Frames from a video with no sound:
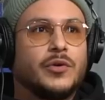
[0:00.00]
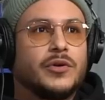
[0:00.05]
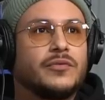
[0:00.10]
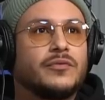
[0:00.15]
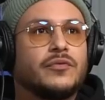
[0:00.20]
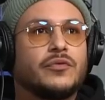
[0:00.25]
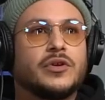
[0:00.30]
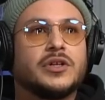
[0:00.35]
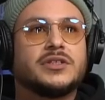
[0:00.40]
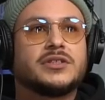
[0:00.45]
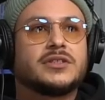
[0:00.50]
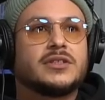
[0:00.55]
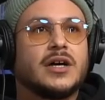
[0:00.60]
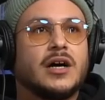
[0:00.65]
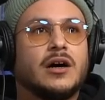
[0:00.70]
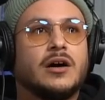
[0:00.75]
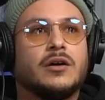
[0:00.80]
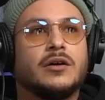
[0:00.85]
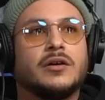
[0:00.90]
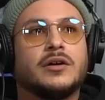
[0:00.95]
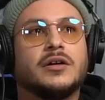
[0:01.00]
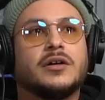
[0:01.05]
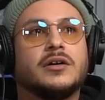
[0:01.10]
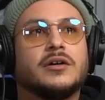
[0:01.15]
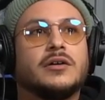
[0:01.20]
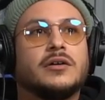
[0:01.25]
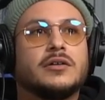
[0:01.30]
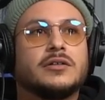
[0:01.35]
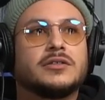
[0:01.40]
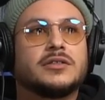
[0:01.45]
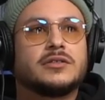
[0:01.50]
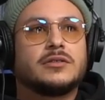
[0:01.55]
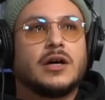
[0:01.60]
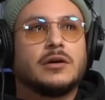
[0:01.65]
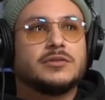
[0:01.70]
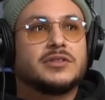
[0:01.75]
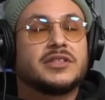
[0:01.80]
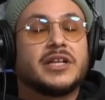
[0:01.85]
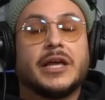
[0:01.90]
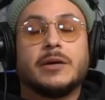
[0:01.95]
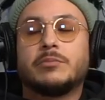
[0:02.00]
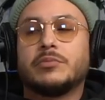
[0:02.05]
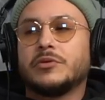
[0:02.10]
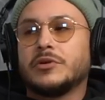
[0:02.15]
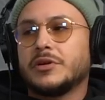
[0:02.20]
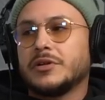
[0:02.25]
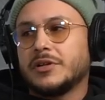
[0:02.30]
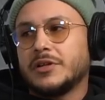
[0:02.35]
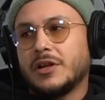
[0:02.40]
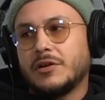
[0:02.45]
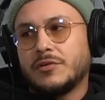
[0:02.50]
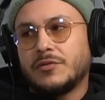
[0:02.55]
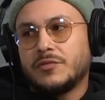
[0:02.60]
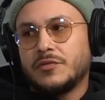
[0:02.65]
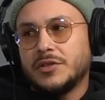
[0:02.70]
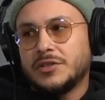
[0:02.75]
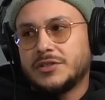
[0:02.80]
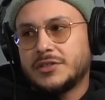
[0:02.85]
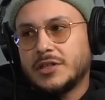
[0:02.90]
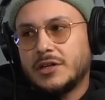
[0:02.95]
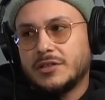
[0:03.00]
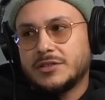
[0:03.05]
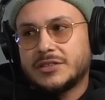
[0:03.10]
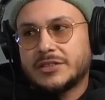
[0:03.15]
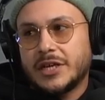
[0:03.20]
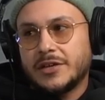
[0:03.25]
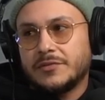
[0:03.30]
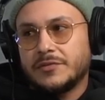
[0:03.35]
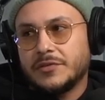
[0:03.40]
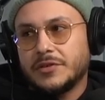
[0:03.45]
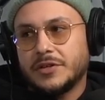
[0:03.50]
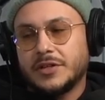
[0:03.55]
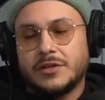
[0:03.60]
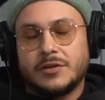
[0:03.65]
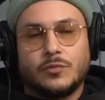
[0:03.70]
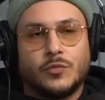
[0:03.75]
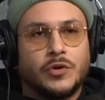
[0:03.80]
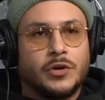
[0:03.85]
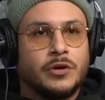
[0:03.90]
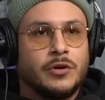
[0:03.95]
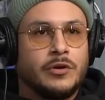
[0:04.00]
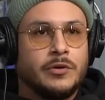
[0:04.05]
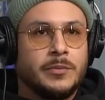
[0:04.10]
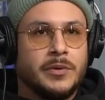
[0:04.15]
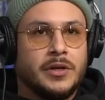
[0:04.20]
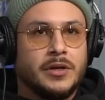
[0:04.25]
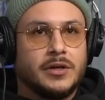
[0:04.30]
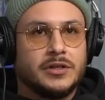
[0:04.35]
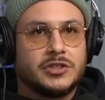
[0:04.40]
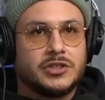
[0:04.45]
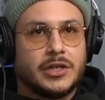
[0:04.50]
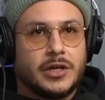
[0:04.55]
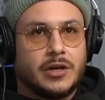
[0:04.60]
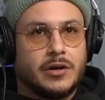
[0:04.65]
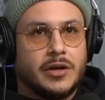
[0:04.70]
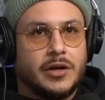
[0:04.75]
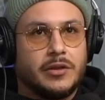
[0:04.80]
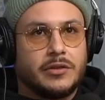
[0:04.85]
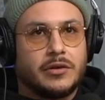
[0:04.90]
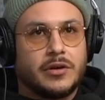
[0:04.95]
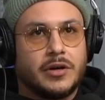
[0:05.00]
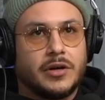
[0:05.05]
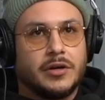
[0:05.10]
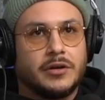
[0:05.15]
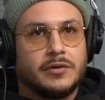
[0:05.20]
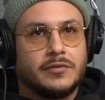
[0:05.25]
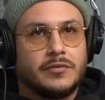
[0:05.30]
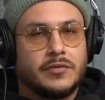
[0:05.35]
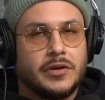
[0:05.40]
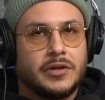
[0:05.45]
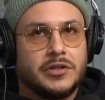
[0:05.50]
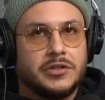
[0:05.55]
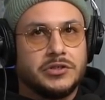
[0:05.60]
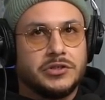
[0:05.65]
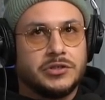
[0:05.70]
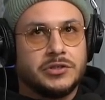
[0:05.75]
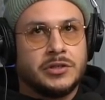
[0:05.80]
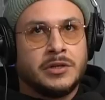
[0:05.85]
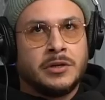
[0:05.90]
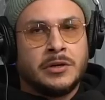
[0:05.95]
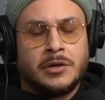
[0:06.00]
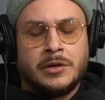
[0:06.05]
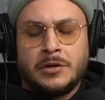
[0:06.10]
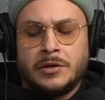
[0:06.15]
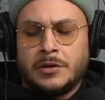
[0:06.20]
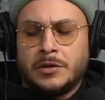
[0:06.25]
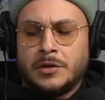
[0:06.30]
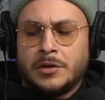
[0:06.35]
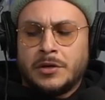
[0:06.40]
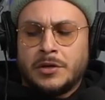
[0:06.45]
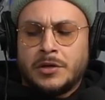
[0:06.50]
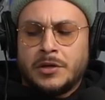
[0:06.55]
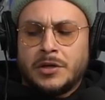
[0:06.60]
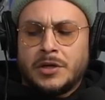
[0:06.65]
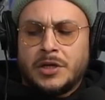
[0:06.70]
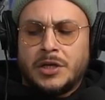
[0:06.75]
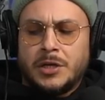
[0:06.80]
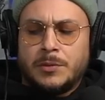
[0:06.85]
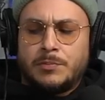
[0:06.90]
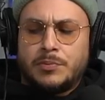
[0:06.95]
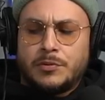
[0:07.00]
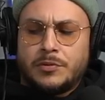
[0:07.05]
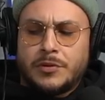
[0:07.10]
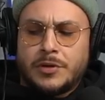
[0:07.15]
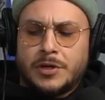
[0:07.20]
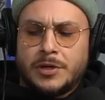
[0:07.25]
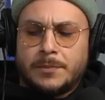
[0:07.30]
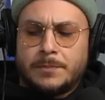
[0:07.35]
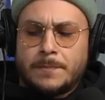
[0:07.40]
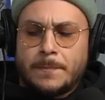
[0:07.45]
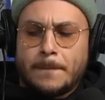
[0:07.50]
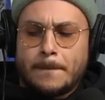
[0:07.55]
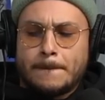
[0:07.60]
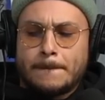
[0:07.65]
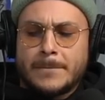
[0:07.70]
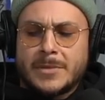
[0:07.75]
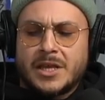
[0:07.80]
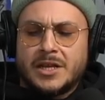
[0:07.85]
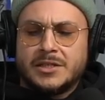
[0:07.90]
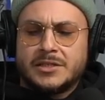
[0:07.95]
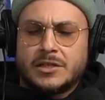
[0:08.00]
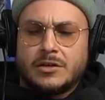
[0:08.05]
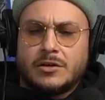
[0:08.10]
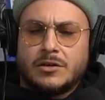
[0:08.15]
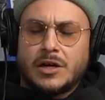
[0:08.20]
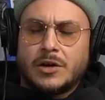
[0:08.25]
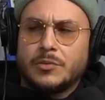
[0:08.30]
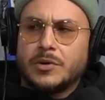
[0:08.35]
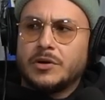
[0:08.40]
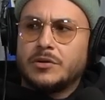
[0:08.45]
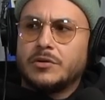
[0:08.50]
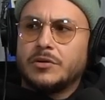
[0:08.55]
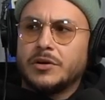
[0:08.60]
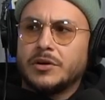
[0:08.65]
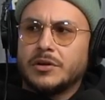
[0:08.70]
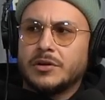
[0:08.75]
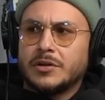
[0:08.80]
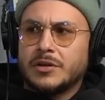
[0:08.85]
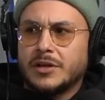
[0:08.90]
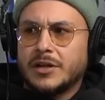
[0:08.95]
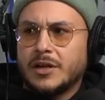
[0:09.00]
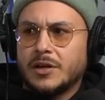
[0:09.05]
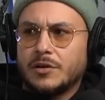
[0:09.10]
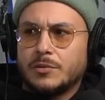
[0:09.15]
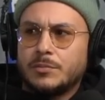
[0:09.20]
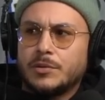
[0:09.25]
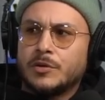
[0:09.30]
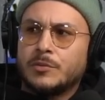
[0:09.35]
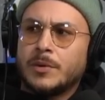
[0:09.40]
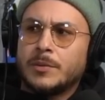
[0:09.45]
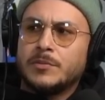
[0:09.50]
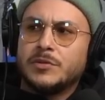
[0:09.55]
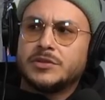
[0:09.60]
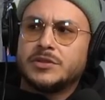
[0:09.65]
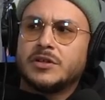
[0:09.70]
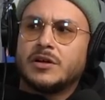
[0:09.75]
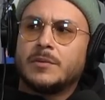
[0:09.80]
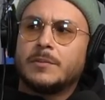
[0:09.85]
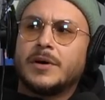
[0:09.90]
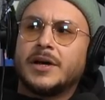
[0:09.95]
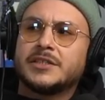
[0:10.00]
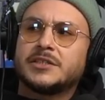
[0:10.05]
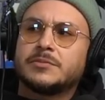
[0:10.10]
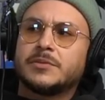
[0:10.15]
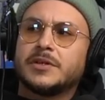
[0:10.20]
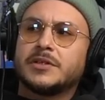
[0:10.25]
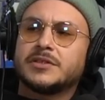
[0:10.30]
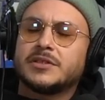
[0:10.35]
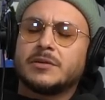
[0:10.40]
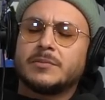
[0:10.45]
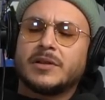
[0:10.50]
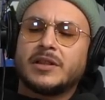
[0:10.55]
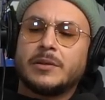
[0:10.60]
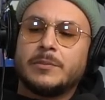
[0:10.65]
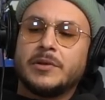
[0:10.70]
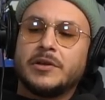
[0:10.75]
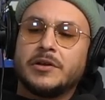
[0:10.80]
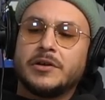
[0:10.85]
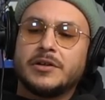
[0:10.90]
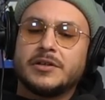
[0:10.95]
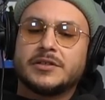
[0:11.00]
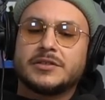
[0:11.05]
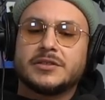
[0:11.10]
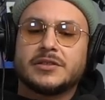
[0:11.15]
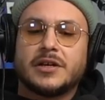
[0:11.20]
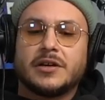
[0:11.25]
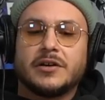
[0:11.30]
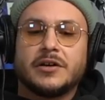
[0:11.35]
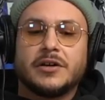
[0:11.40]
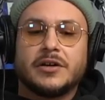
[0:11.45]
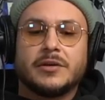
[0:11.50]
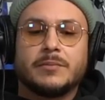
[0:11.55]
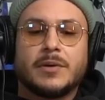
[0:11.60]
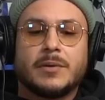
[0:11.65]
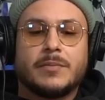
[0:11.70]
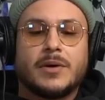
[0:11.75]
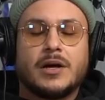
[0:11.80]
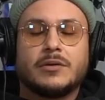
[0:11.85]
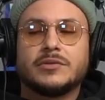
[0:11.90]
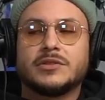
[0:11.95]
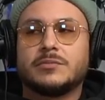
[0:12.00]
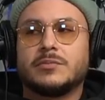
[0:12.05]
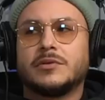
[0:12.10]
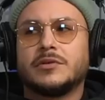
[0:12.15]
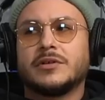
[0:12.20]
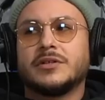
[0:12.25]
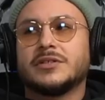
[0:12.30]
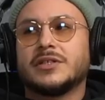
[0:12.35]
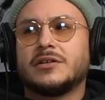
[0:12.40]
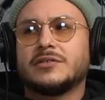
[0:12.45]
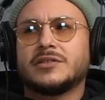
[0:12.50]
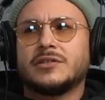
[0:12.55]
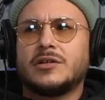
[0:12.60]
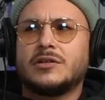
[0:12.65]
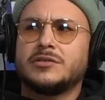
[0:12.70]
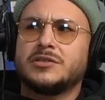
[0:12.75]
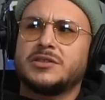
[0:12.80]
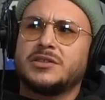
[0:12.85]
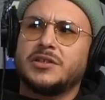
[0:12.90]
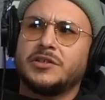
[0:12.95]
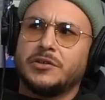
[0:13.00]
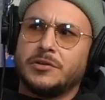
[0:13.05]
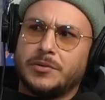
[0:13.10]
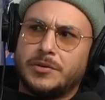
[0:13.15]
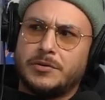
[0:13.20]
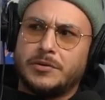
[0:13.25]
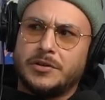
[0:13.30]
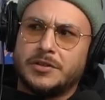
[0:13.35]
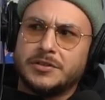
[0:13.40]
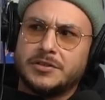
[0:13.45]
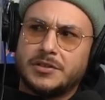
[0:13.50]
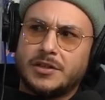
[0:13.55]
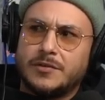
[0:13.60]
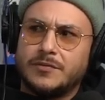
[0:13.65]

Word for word: freestyle. I would skateboard, and I would freestyle Cypher. And then one homie, shout out 8th Kind, Freddie G, he pulled up. And he's like, oh, I record. And I upload my music on MySpace. And I'm like, let me hear this. And I heard it, and my mind was blown because I was like, oh, you record yourself